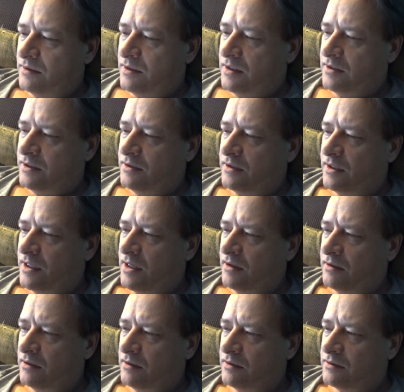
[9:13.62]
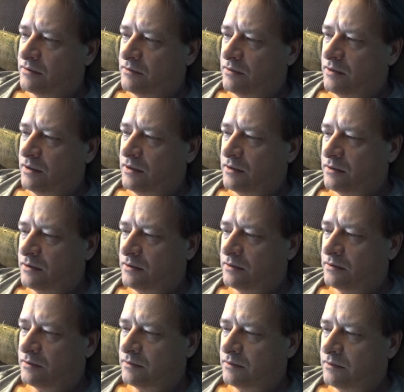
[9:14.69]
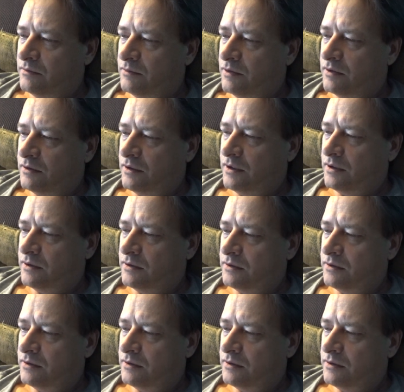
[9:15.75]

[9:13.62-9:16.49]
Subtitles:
I did the calculatory quickly.